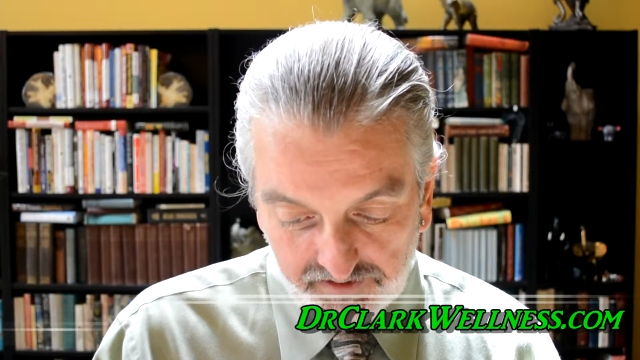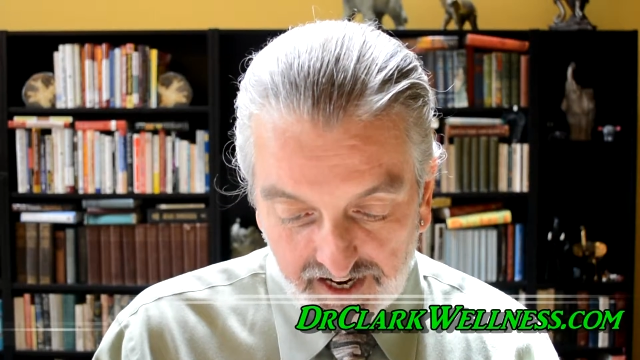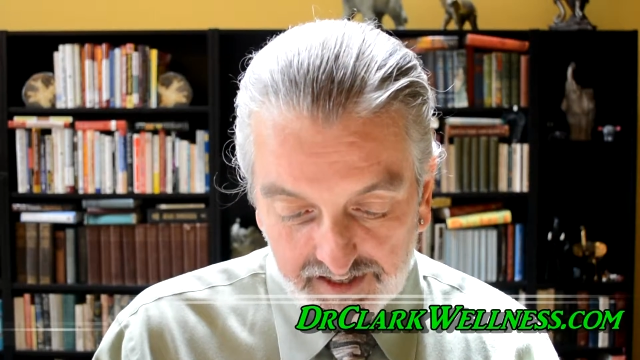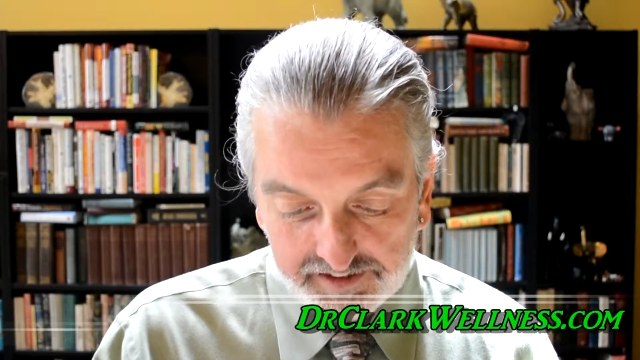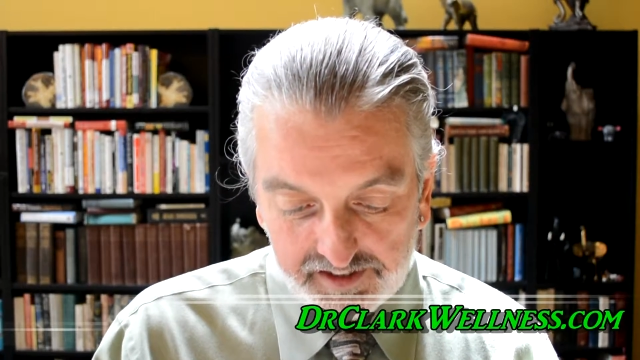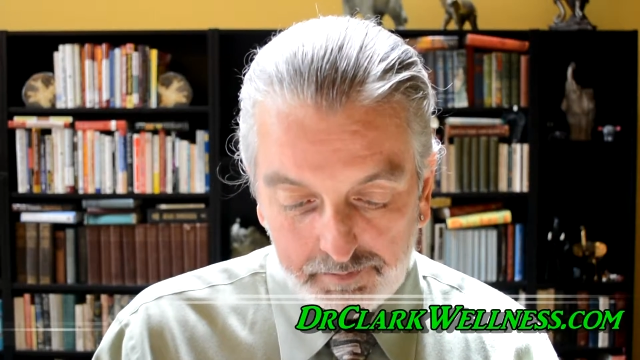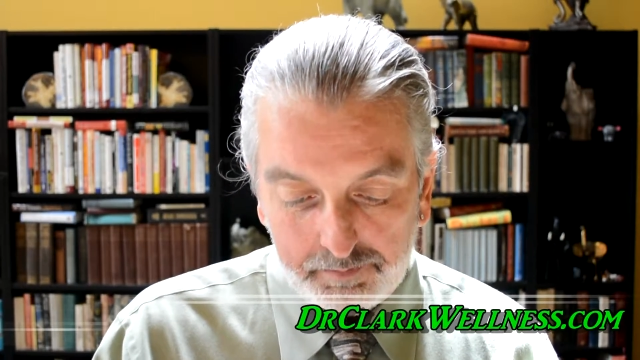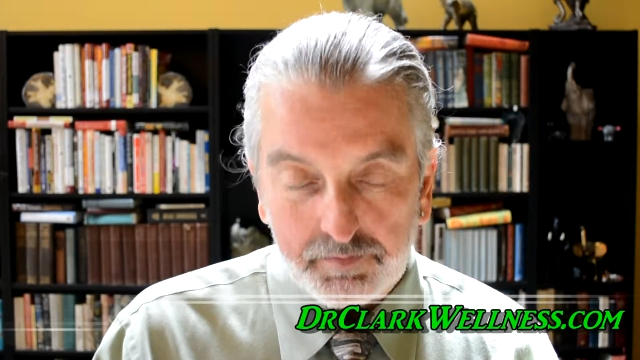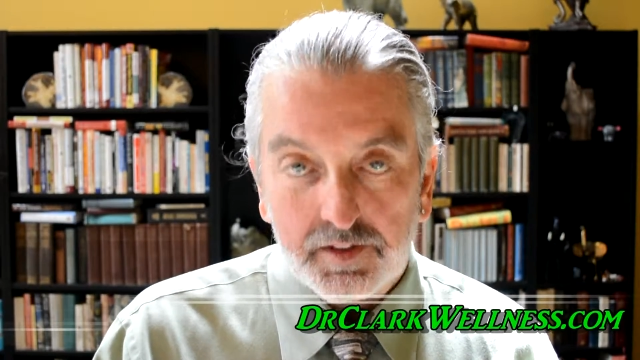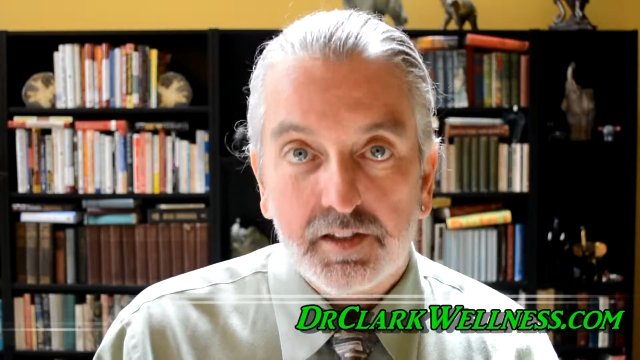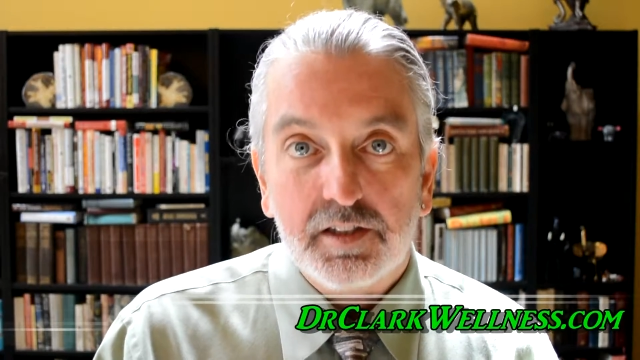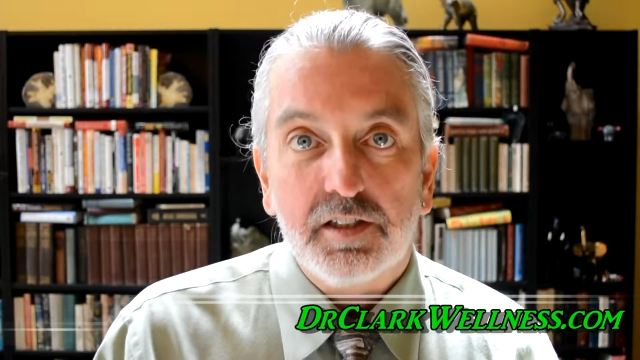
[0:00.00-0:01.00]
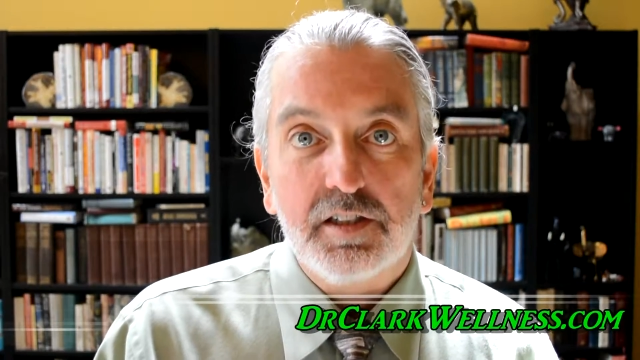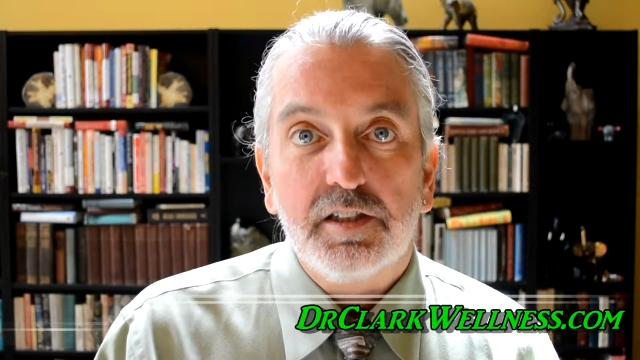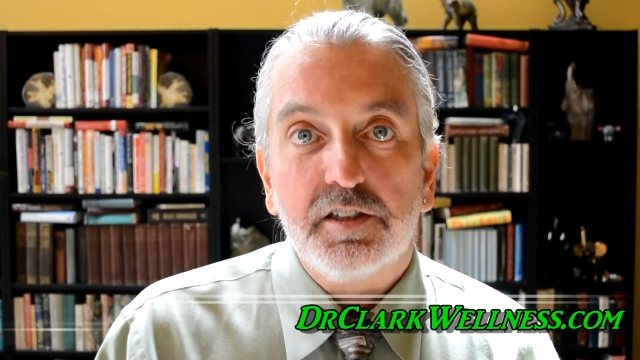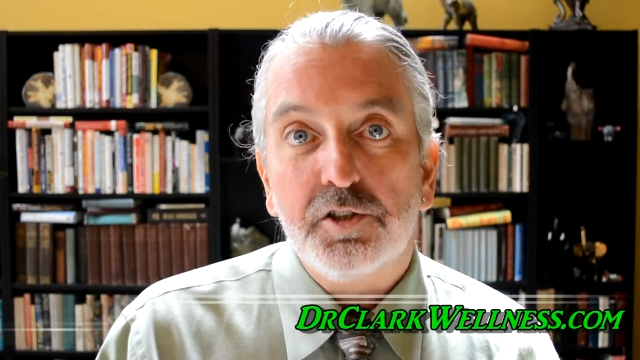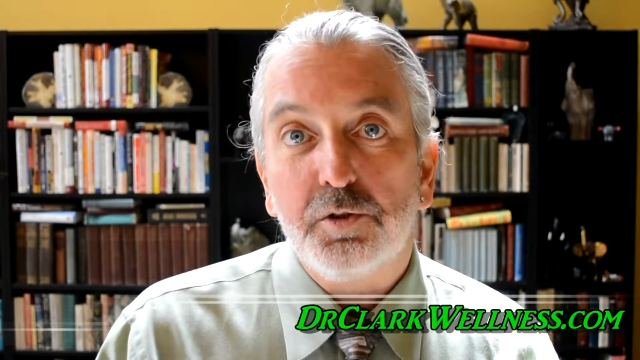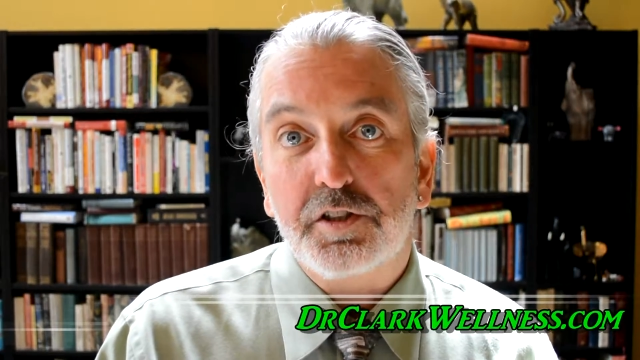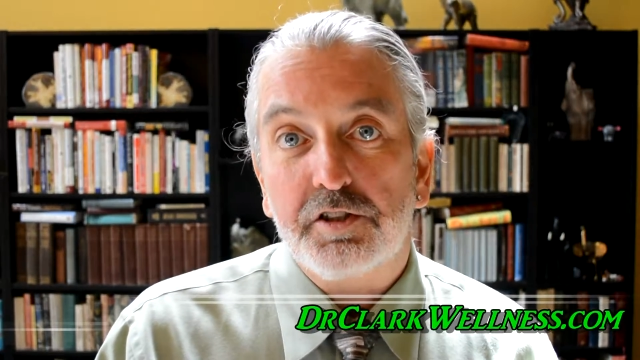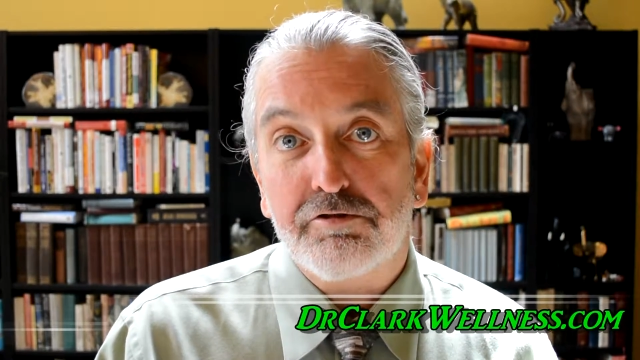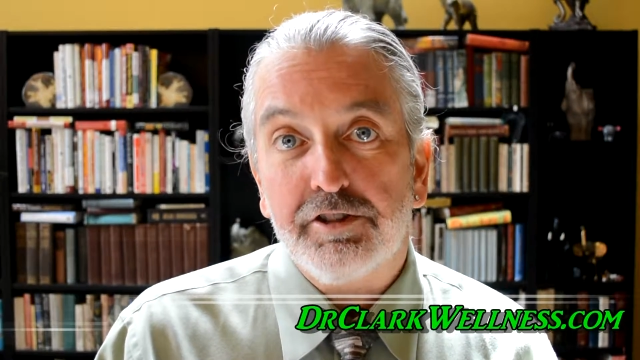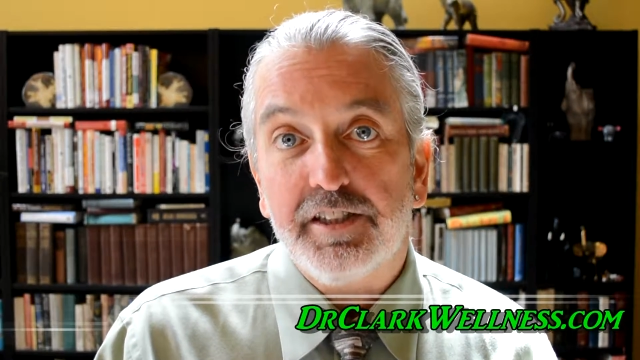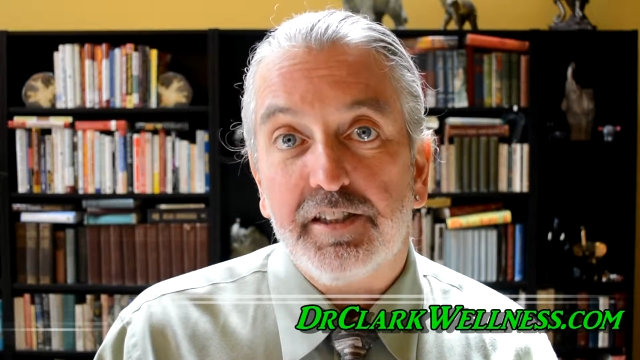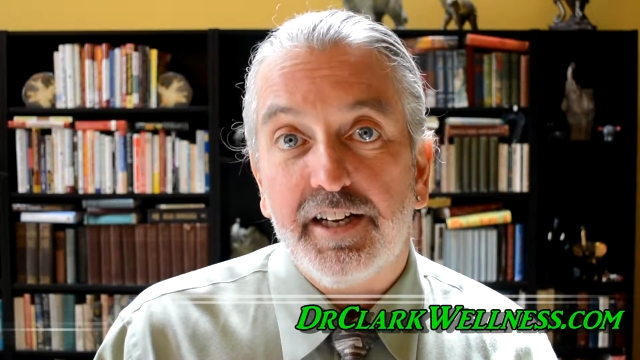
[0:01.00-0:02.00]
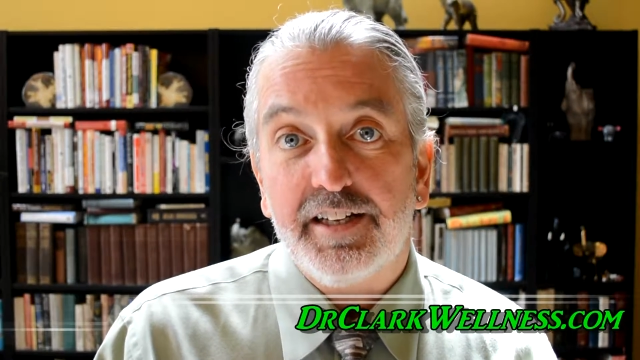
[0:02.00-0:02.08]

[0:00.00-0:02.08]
Valium, used to treat